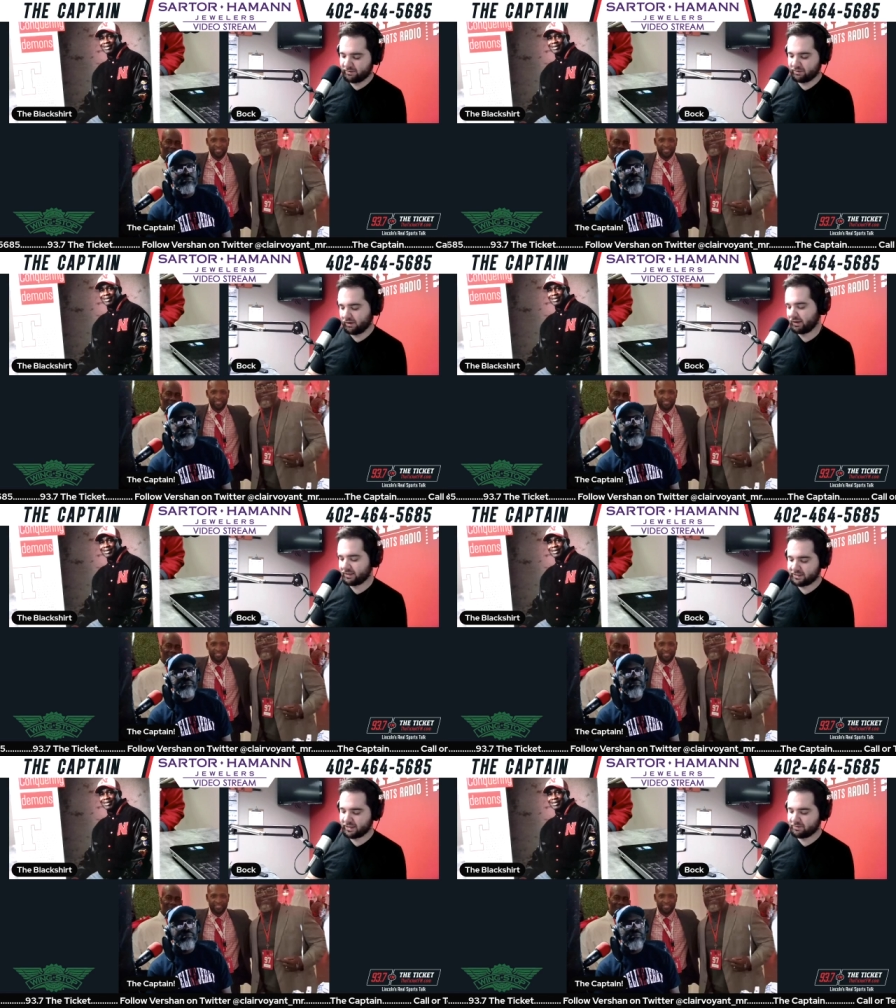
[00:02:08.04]
I guess
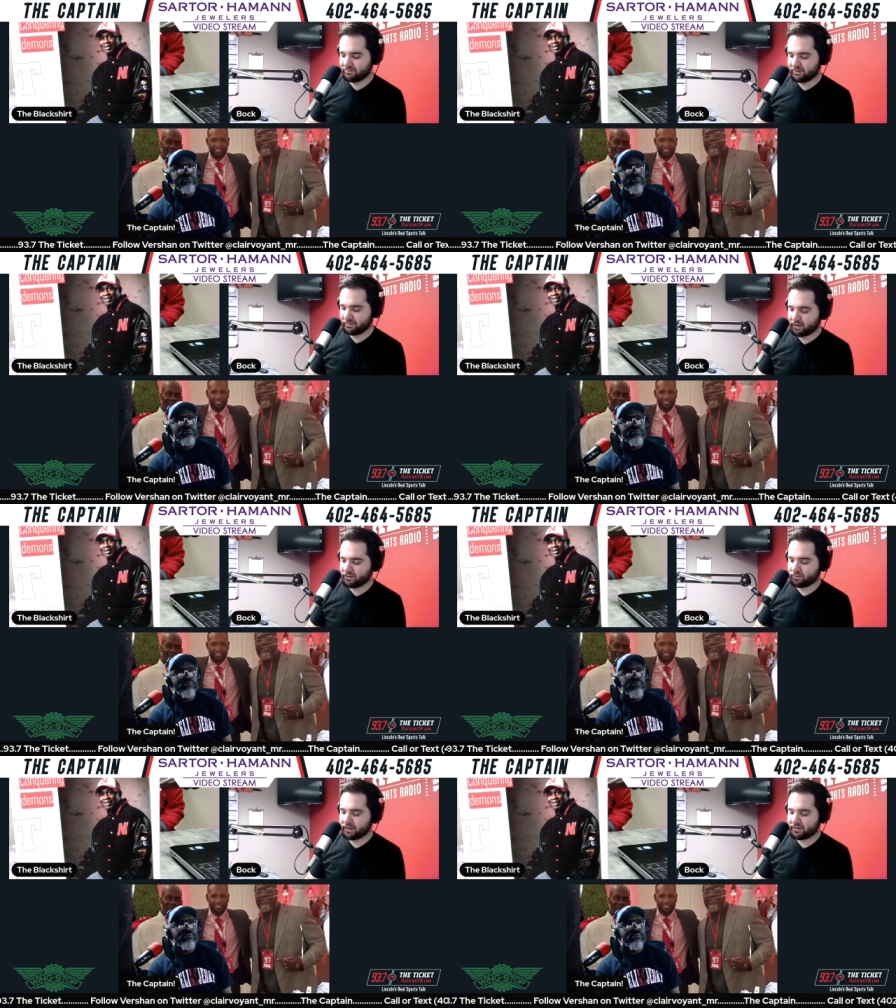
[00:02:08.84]
he had them
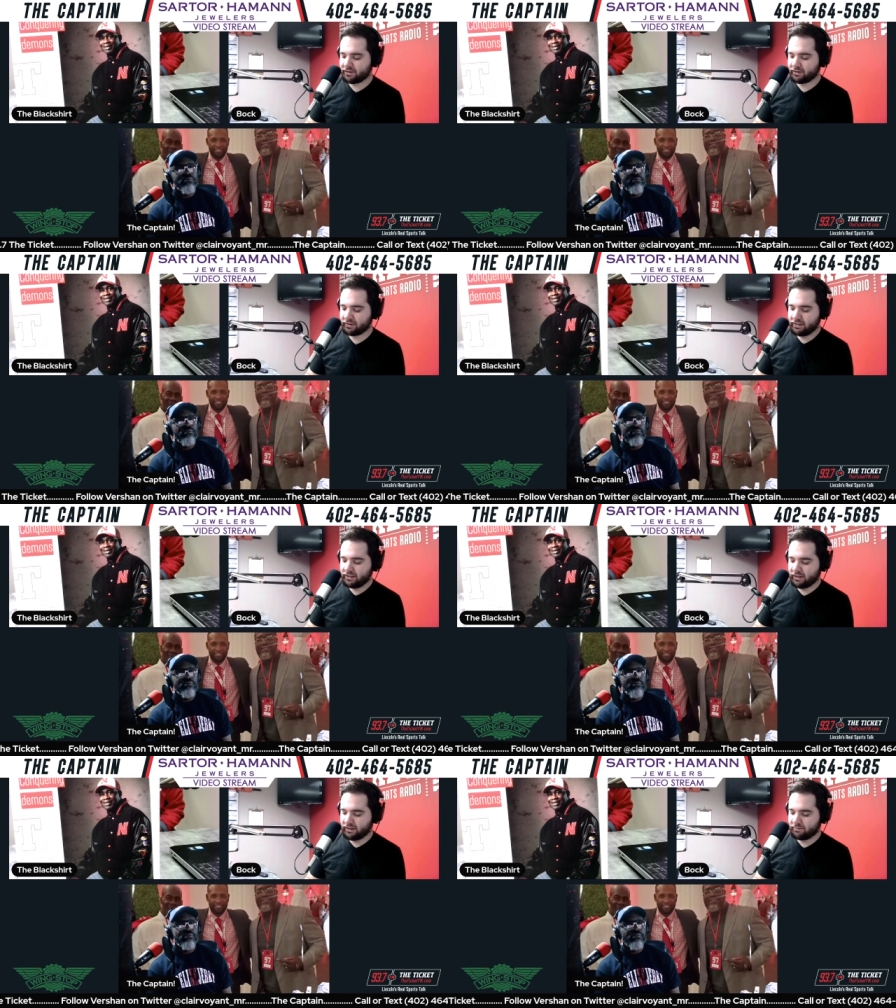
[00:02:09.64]
kind of ranked here
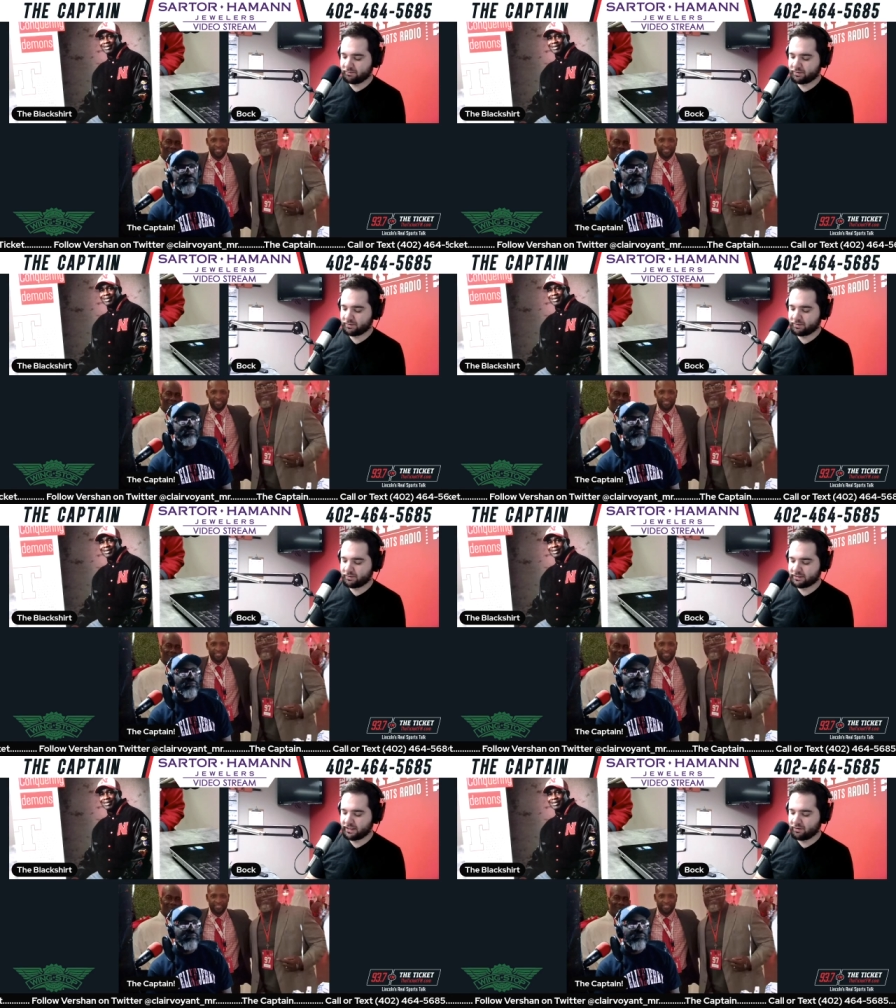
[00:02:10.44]
because
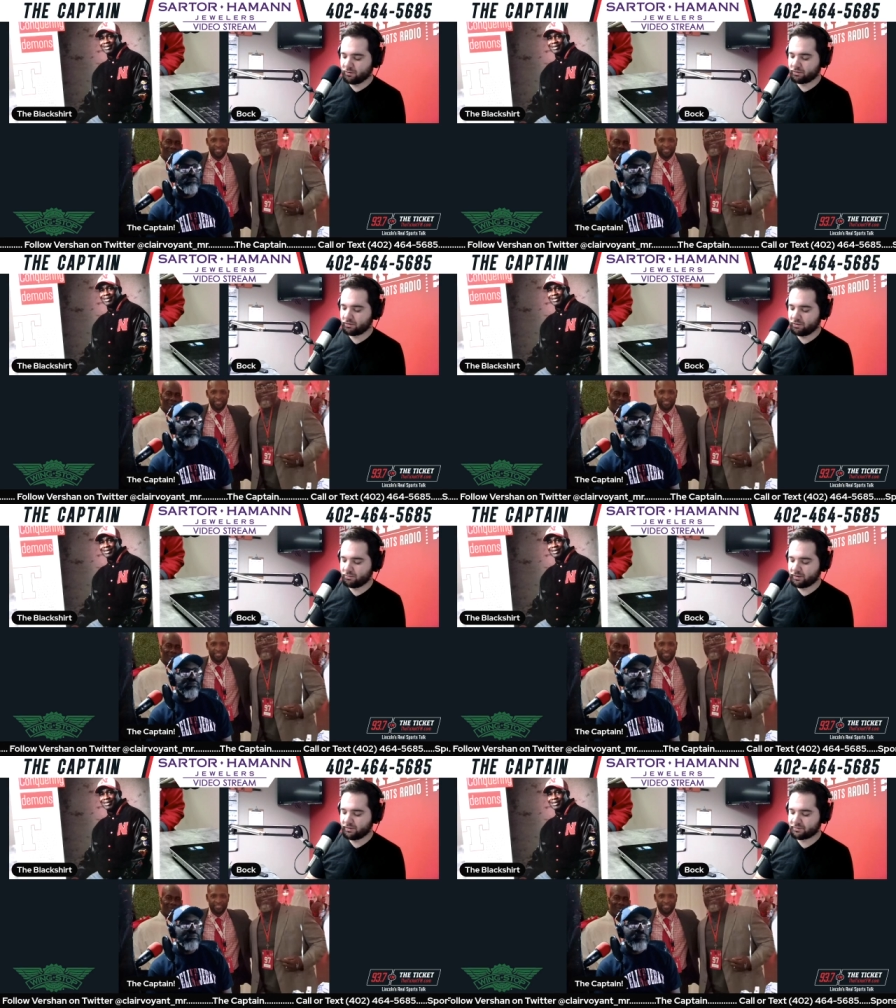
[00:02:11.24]
he had
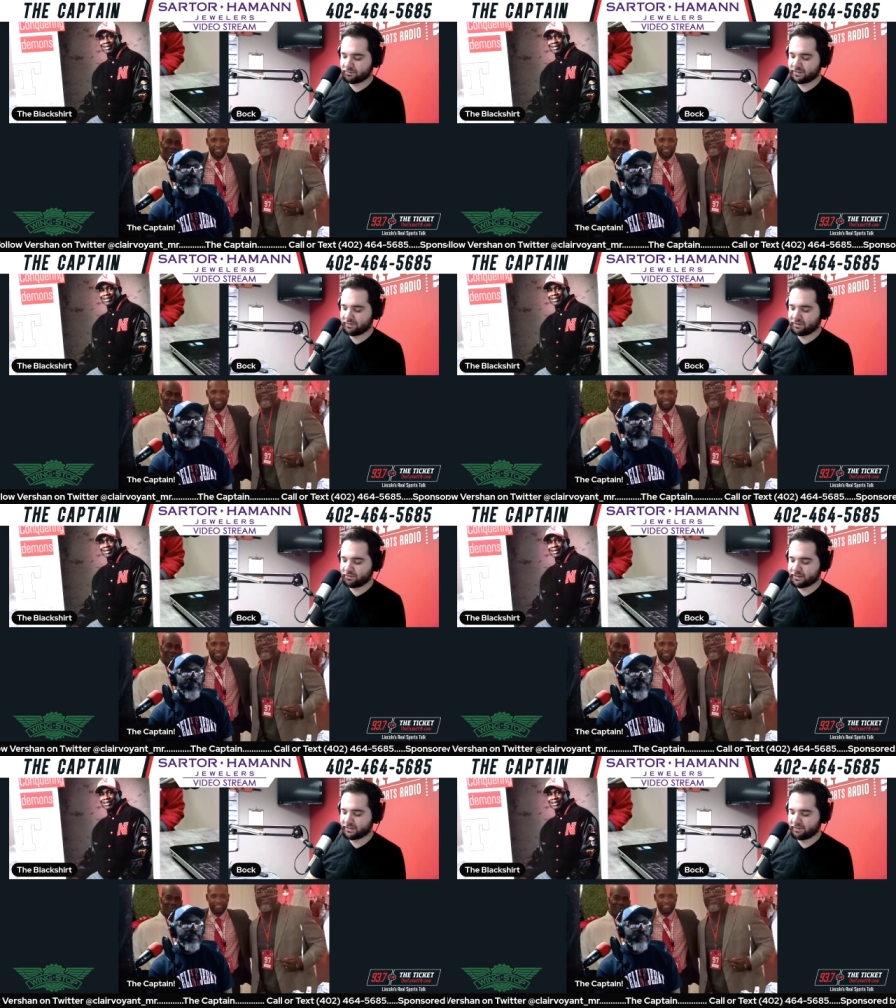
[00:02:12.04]
Oklahoma from
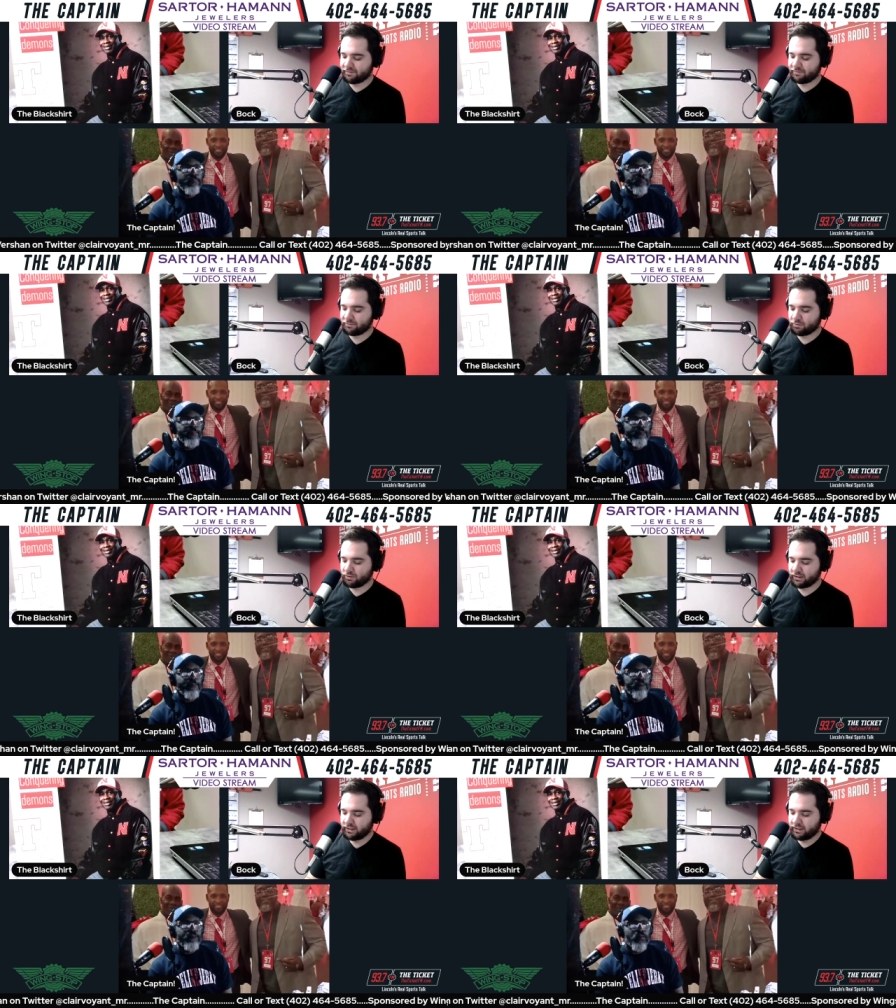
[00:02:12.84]
73 to
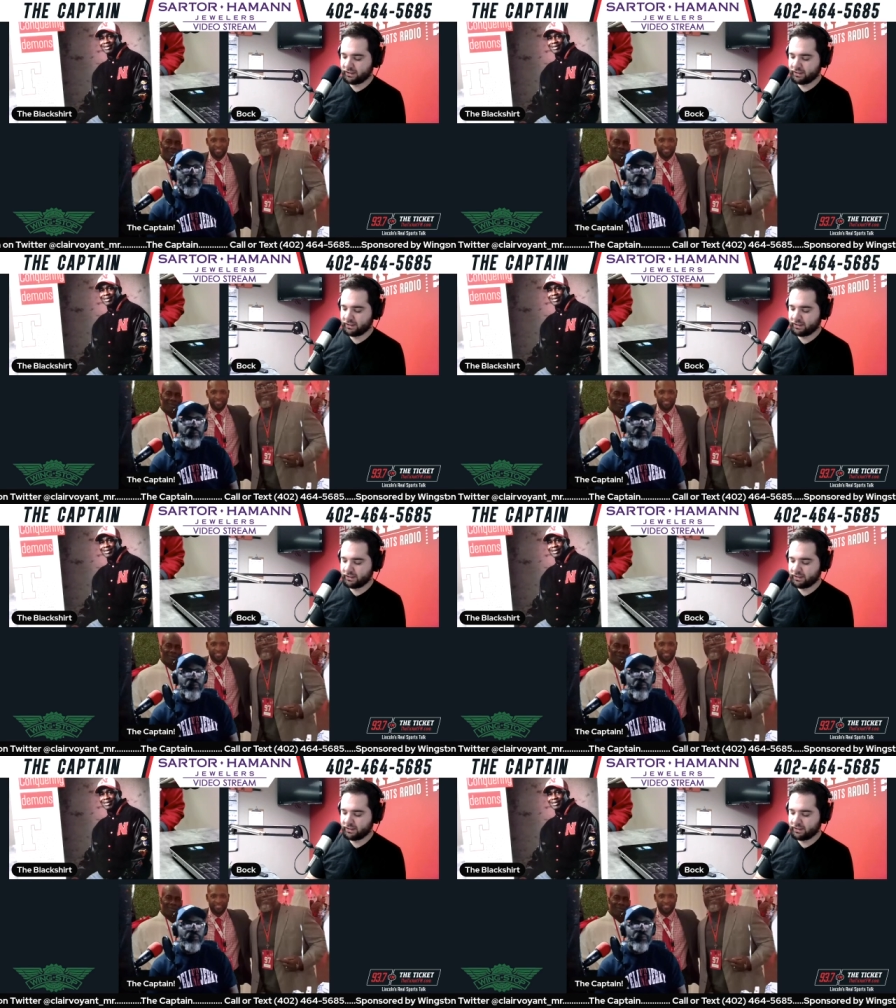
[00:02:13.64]
74